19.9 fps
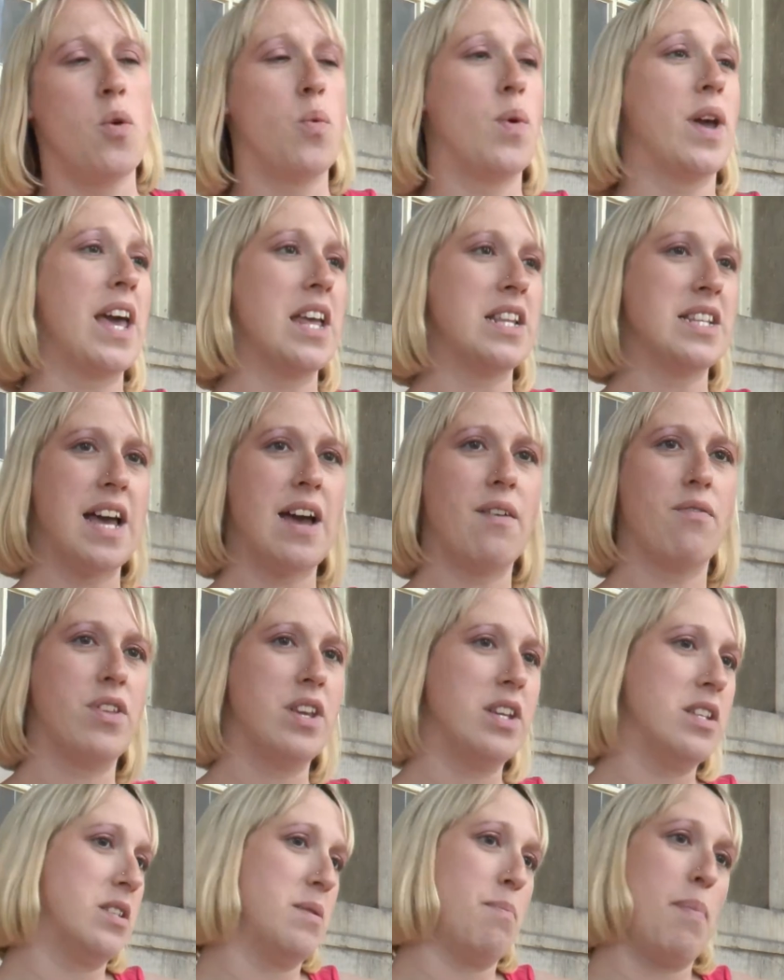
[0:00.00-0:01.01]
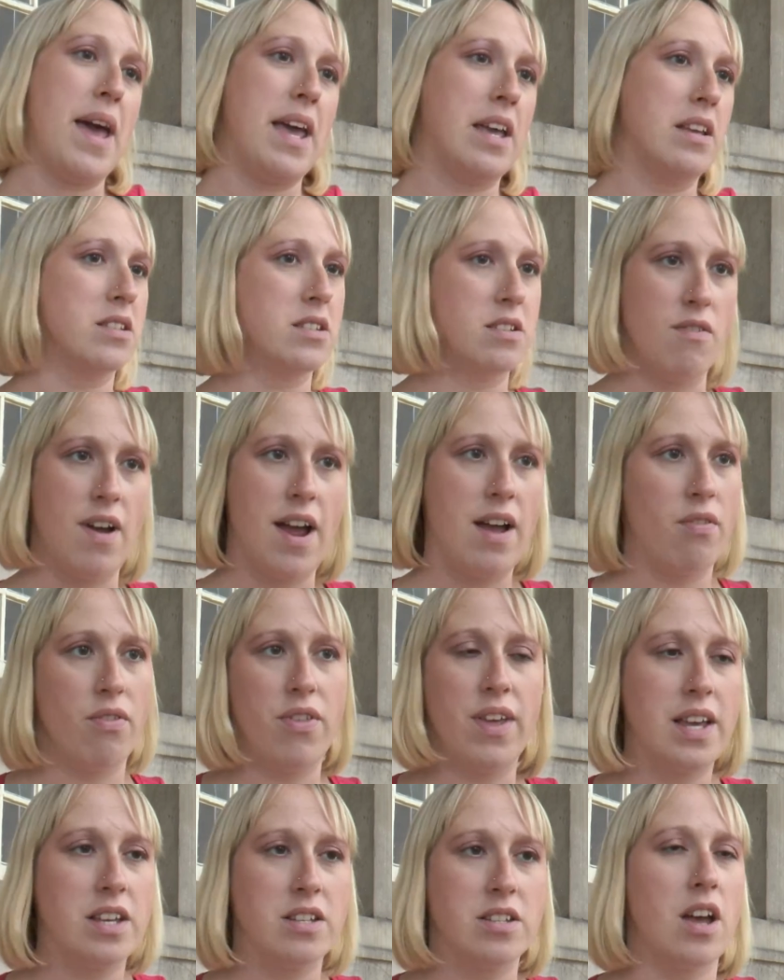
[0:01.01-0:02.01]
We get to have these debates around
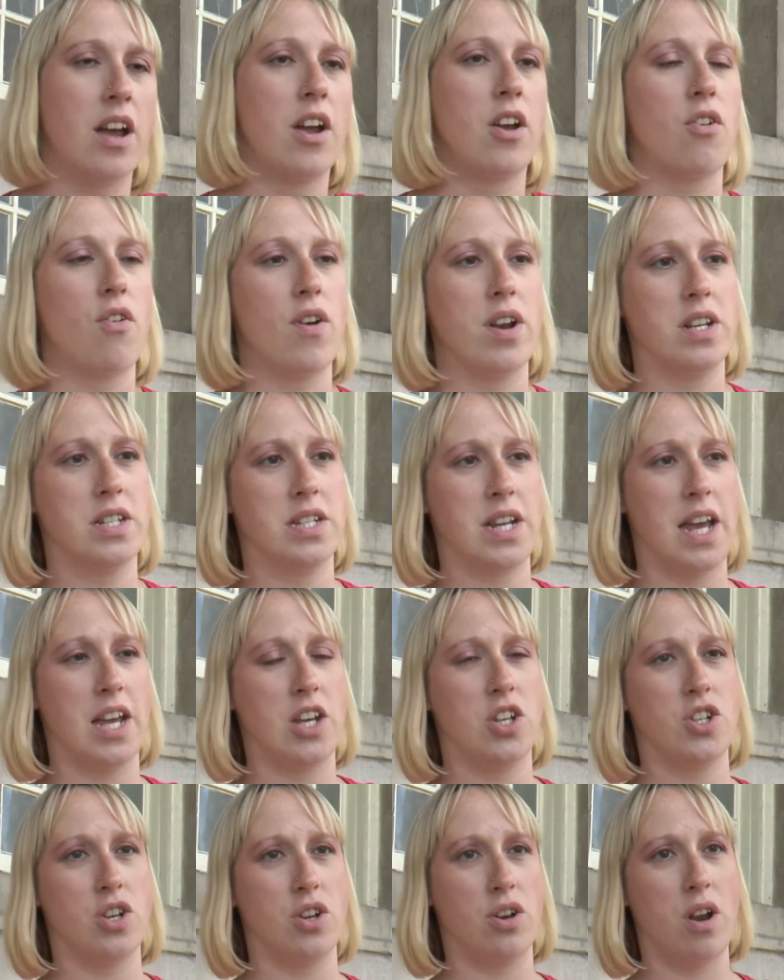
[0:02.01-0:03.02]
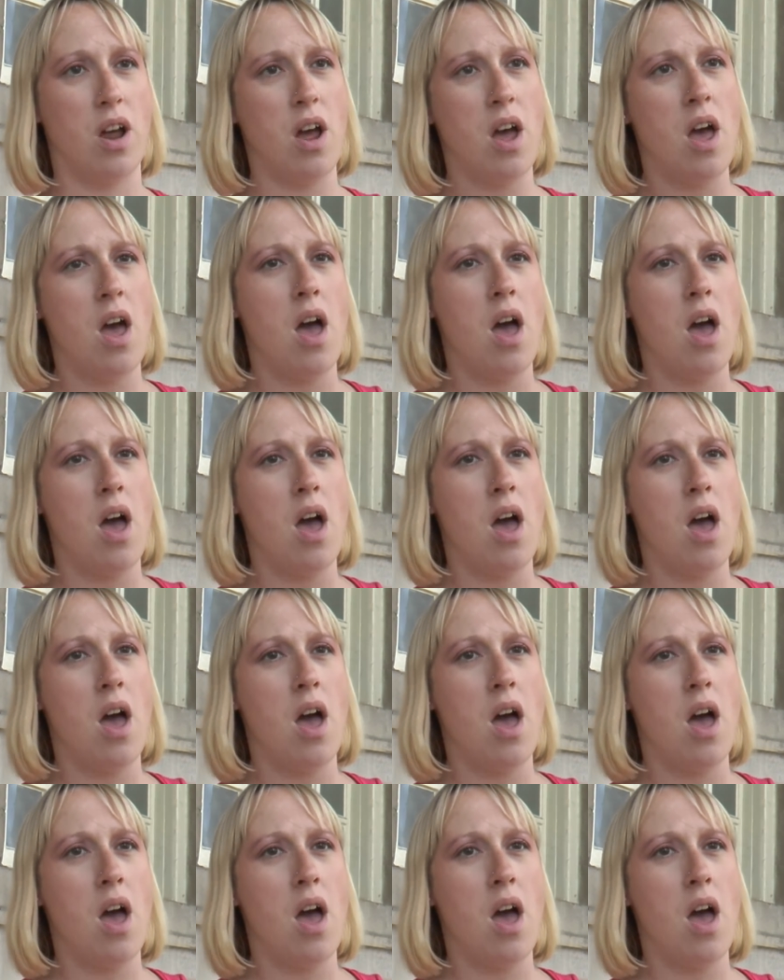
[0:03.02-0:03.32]
things like accreditation,